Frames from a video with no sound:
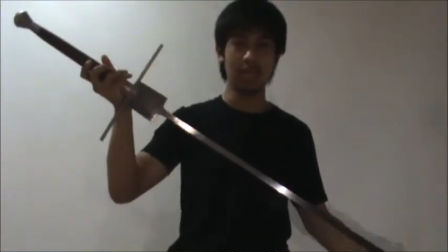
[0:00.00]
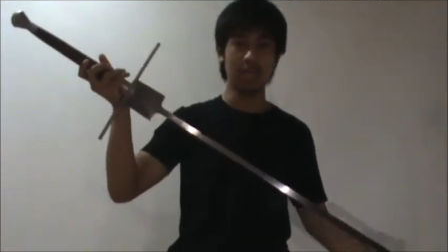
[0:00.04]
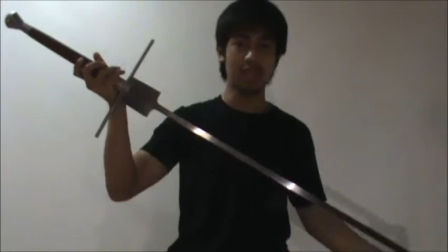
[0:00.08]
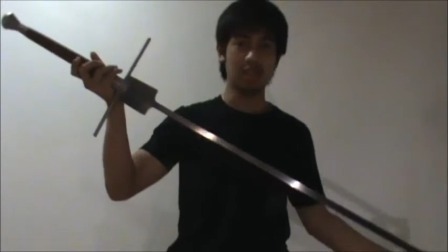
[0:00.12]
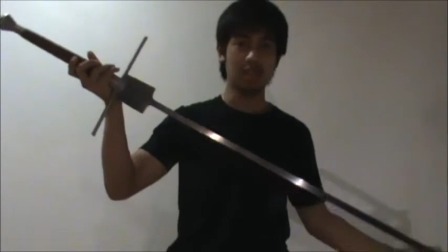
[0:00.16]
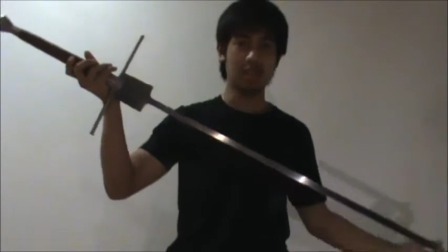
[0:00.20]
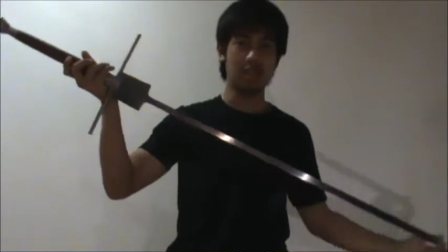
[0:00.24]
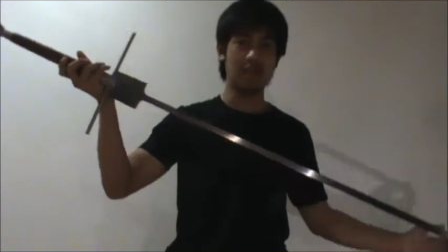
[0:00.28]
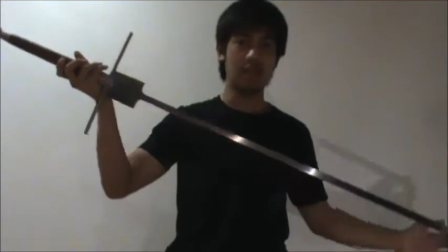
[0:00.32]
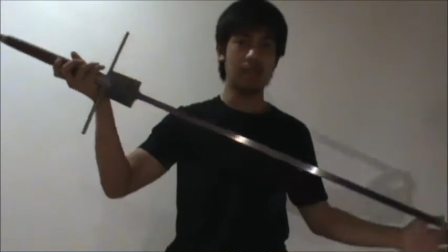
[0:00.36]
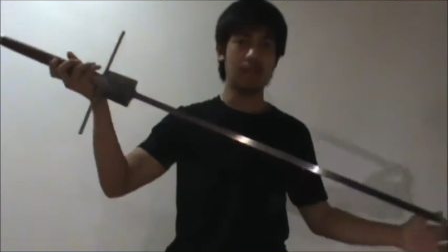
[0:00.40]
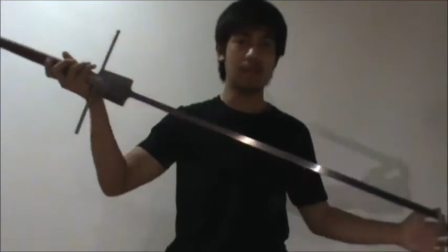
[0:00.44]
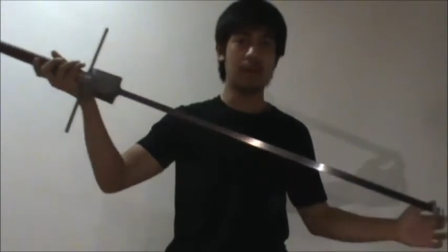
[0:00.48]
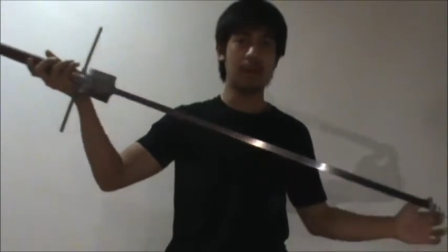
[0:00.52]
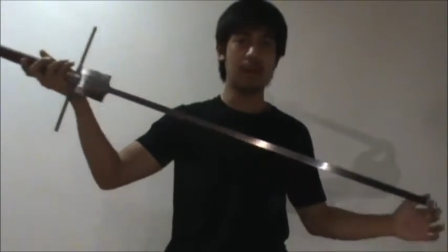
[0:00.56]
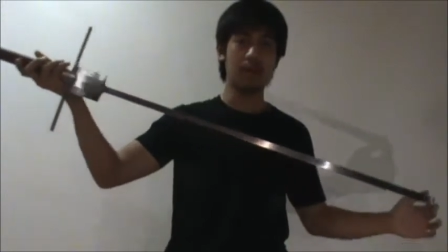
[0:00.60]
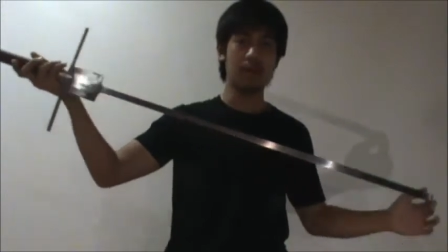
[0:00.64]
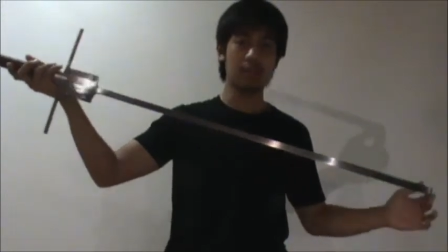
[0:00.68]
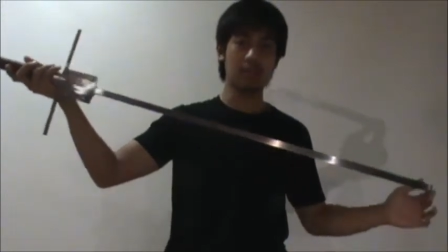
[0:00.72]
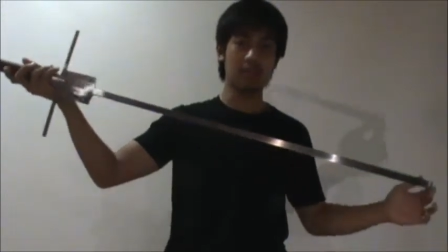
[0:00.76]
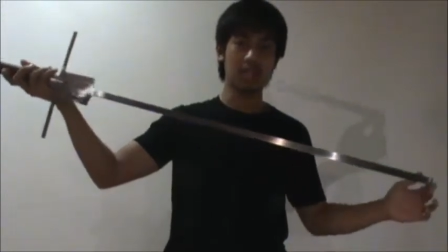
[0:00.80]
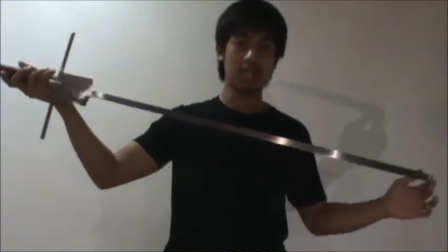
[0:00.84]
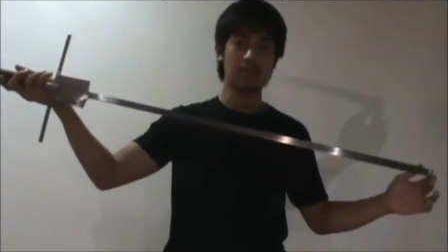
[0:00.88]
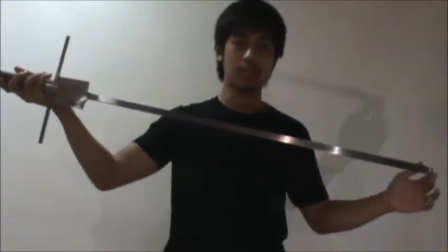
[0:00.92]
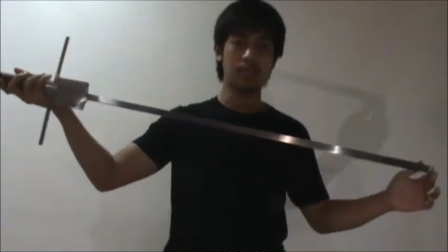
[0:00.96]
the internet
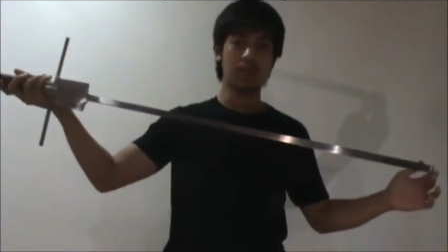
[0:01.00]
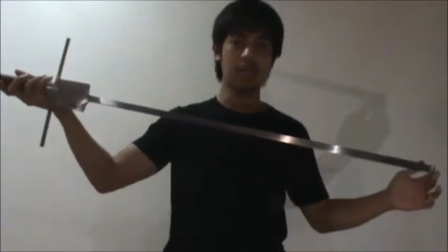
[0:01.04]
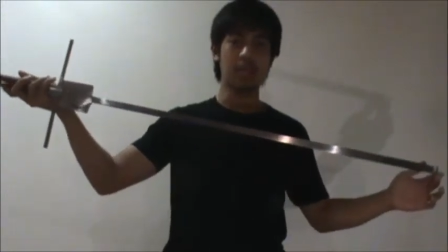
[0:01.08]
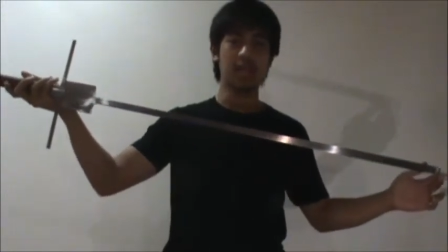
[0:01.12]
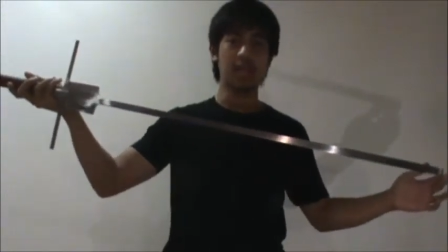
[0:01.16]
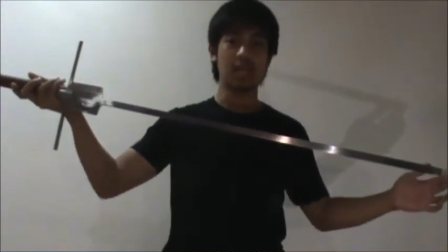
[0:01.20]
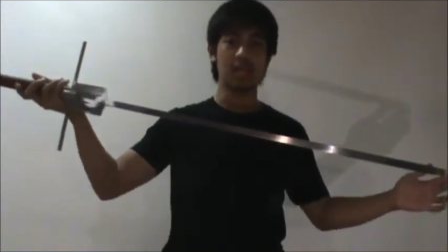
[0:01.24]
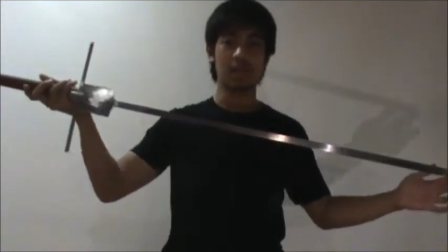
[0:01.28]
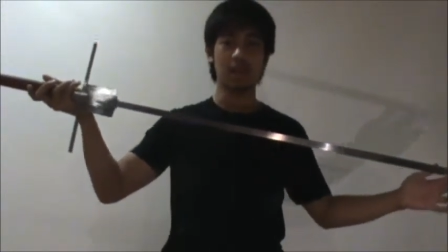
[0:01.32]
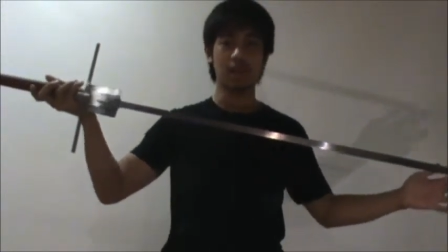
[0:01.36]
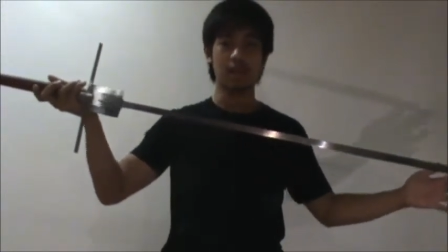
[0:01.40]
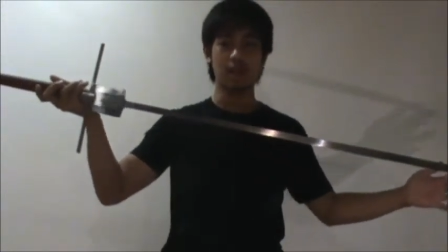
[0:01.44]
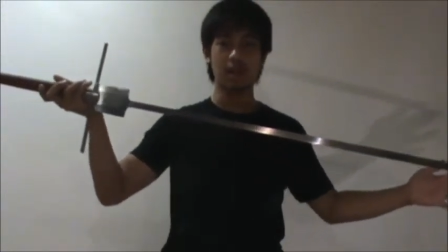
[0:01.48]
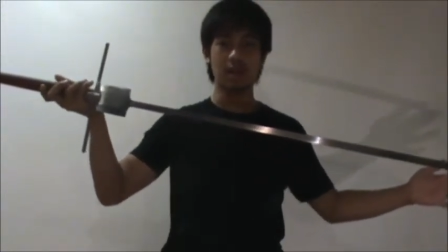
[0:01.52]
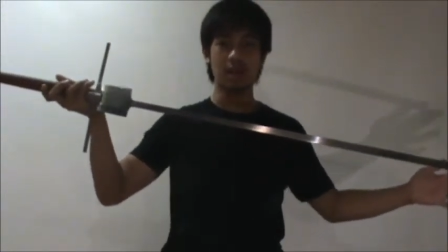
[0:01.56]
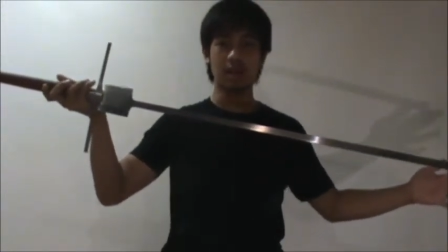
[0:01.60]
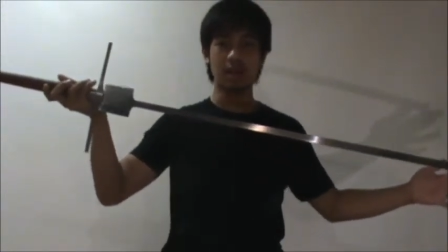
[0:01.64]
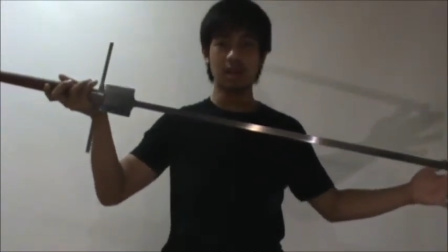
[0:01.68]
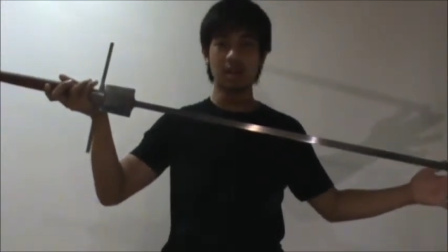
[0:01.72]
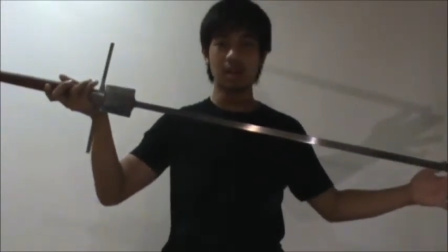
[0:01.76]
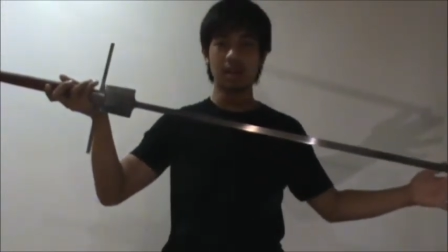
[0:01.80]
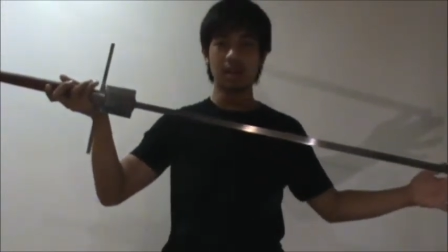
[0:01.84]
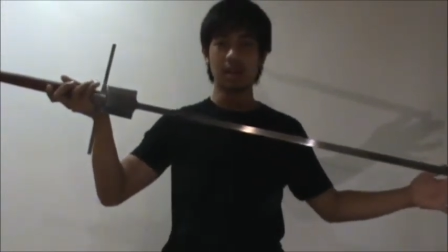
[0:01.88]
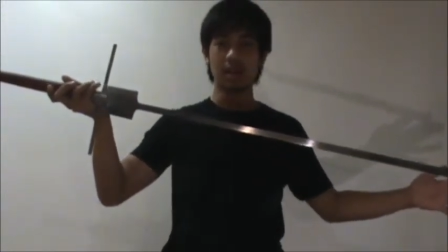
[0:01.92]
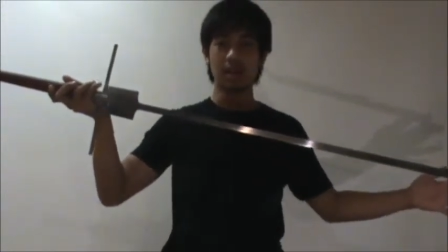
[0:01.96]
about this particular
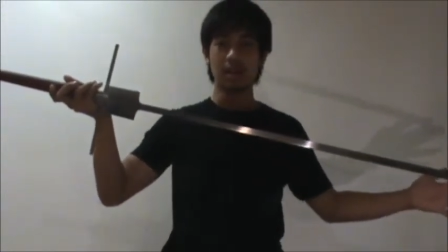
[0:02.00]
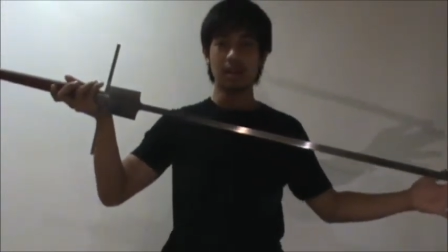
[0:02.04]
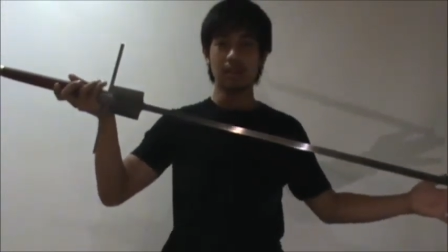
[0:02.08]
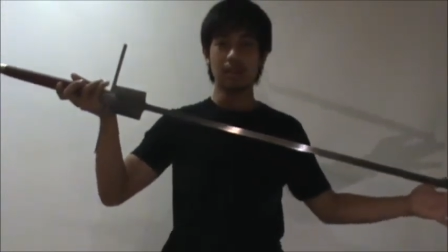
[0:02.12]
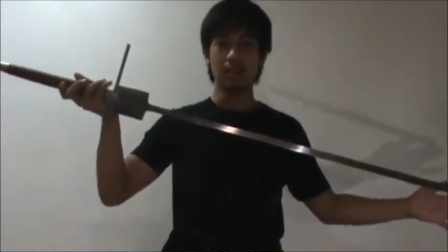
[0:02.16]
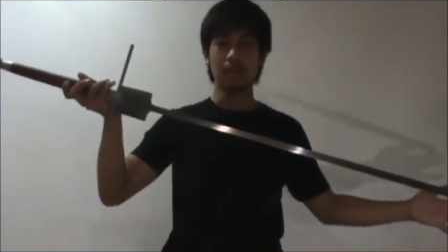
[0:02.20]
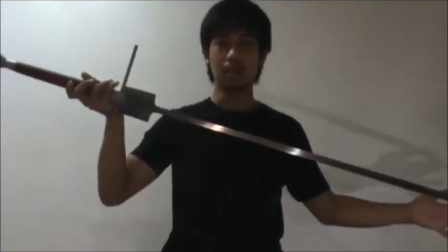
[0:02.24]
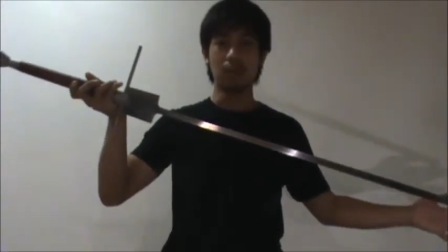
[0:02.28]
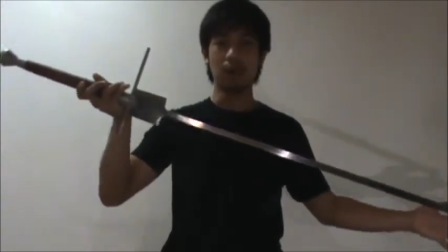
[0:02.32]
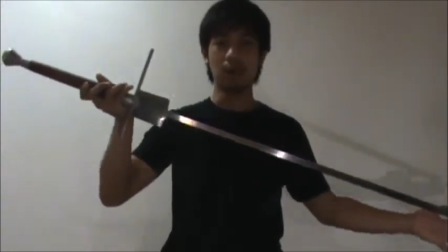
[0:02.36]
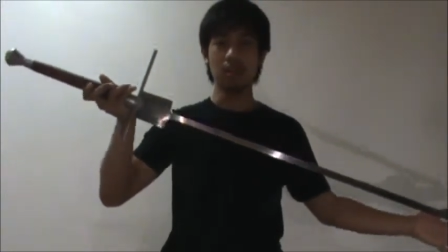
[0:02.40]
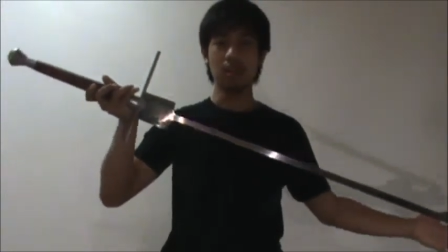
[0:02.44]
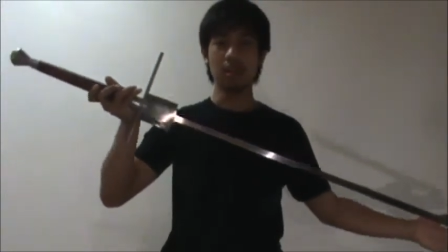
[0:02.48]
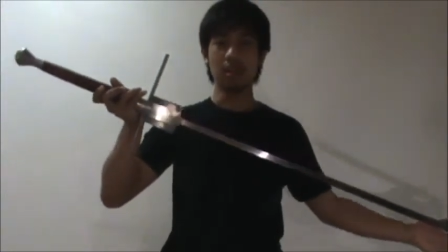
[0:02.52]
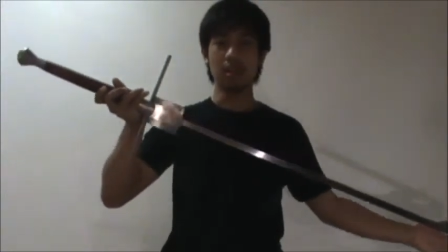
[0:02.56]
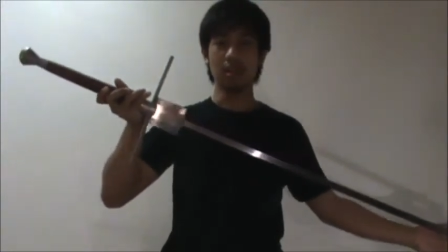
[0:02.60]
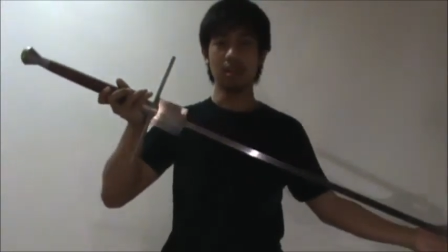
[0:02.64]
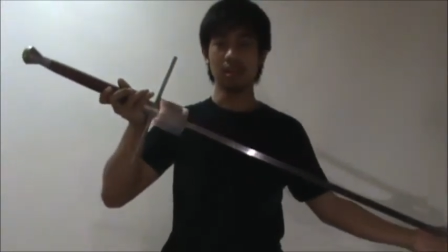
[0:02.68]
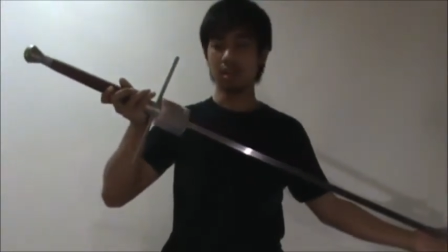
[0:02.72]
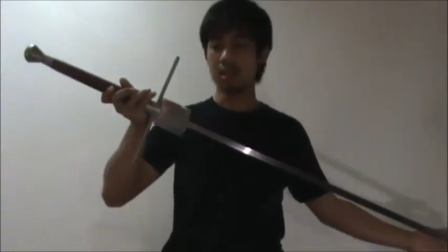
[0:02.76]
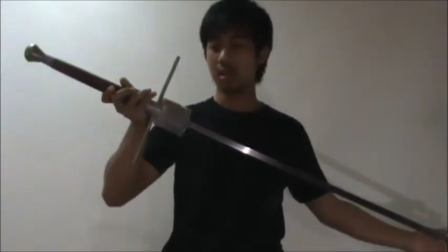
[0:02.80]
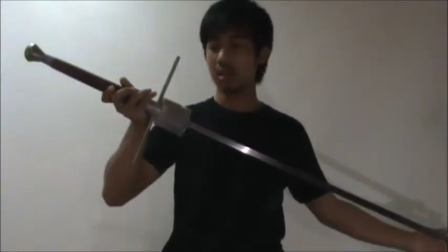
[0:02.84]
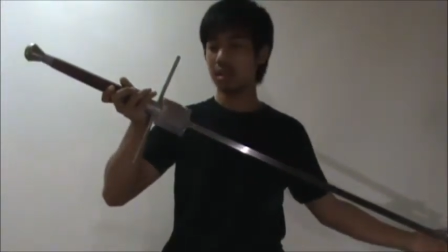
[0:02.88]
model,